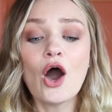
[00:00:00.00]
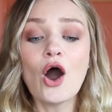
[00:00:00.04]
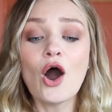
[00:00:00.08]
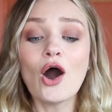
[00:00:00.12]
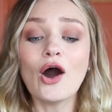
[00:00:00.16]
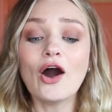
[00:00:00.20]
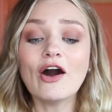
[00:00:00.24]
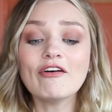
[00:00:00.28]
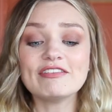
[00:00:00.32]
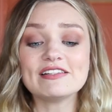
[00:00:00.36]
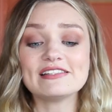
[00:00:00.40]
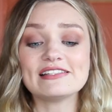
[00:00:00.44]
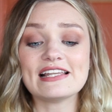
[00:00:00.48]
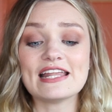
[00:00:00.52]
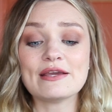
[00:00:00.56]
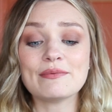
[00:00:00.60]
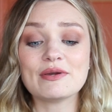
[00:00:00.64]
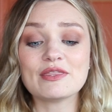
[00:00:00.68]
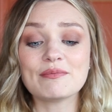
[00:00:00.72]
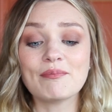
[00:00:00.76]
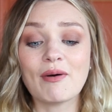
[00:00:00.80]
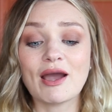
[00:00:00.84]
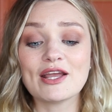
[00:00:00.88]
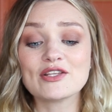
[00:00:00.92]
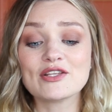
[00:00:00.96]
Obviously
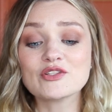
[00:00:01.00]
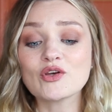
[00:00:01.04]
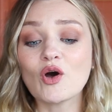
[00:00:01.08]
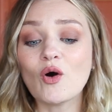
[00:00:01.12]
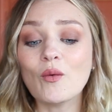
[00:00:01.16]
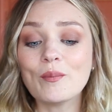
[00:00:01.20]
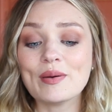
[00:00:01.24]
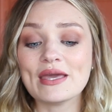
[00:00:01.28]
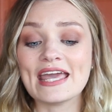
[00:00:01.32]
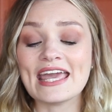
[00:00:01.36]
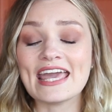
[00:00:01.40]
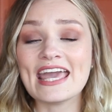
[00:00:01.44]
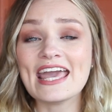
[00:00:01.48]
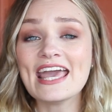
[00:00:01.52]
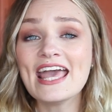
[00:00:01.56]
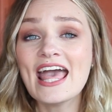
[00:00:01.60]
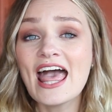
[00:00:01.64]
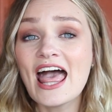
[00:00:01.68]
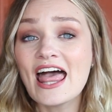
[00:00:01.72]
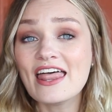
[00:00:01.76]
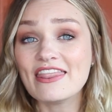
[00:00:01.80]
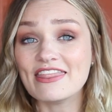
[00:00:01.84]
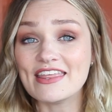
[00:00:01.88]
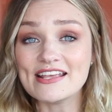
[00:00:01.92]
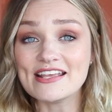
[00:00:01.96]
with my top here,
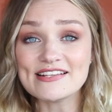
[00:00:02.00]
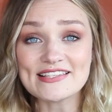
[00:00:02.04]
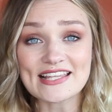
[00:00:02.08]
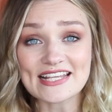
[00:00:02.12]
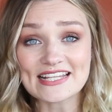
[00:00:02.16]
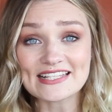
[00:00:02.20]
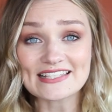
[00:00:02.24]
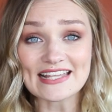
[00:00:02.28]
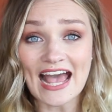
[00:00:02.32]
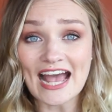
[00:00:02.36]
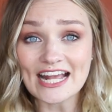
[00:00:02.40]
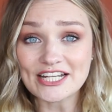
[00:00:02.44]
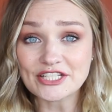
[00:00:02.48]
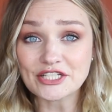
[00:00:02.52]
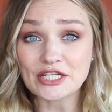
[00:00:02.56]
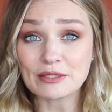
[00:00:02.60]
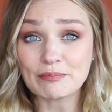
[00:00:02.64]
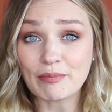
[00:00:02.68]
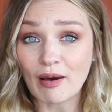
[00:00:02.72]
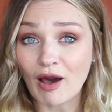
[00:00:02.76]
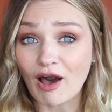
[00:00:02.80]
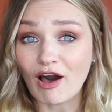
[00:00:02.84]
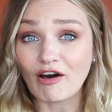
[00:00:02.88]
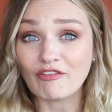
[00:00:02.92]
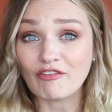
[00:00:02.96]
this is actually
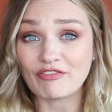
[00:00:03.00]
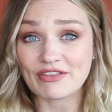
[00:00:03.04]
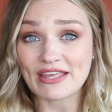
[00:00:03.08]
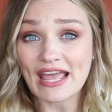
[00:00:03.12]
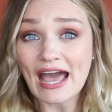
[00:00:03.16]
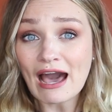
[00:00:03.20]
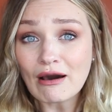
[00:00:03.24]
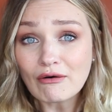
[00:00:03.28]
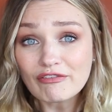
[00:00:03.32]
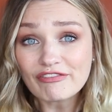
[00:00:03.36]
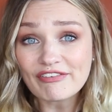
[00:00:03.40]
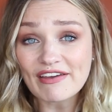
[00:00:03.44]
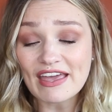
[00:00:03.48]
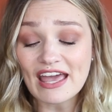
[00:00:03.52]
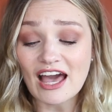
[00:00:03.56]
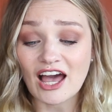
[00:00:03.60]
part of the outfit.